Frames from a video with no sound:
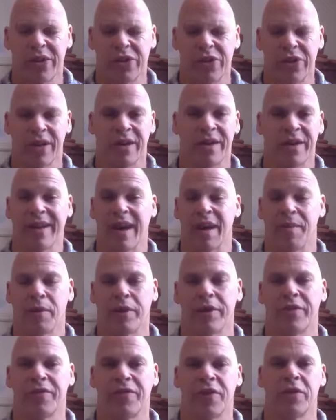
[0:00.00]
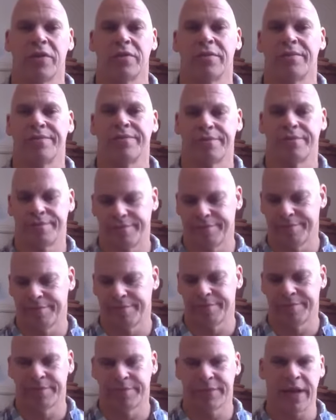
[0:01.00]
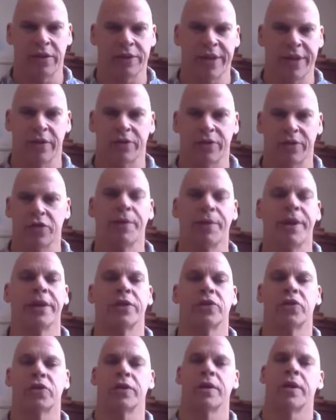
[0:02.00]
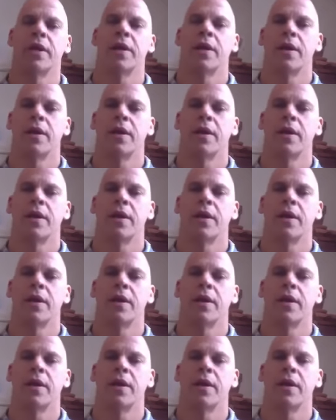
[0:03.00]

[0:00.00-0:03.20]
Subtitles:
set a timer on your phone. Count down 2 minutes.